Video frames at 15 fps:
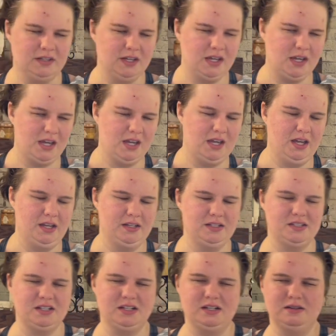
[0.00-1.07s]

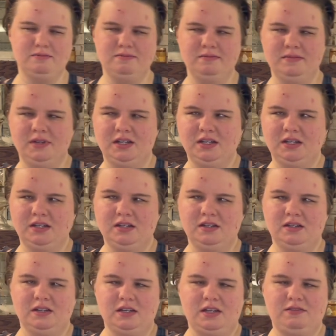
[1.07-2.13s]
And
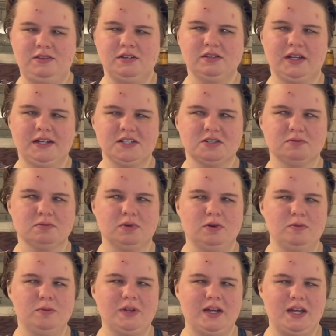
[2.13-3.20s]
if you like to role
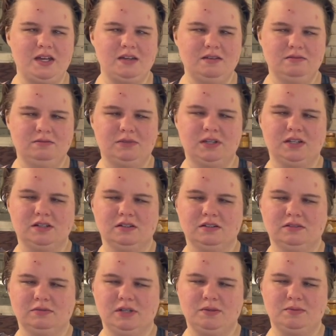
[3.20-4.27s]
play with your
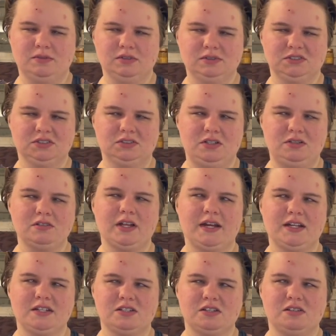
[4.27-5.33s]
reborns, or you
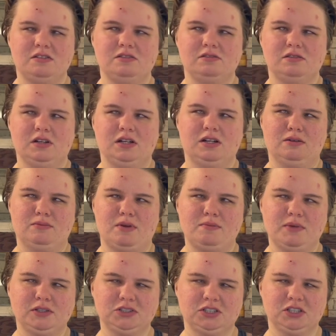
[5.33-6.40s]
like to
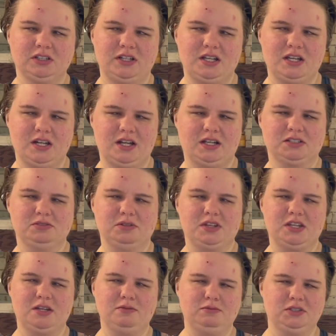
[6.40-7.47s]
emotionally connect with
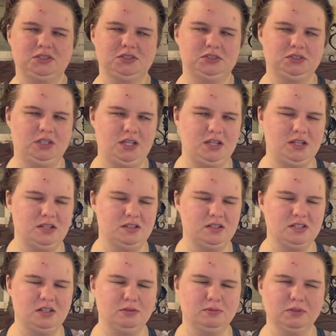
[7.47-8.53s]
them, which in the
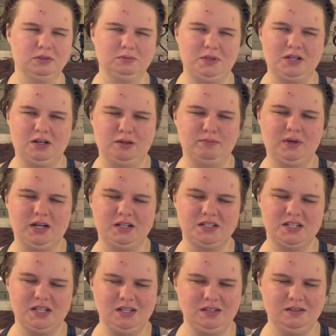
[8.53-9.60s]
doll world we call
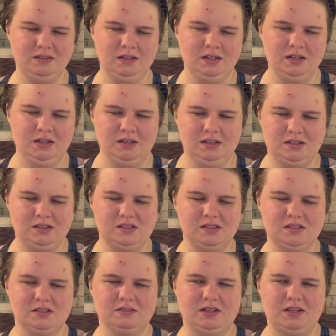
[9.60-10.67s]
bonding, this is
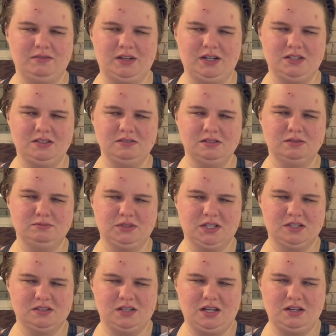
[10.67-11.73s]
a great way to do it
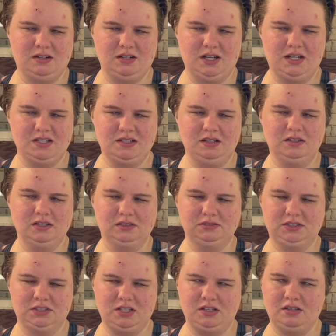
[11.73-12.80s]
because they are nice and close
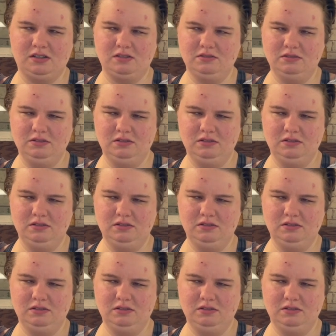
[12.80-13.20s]
to you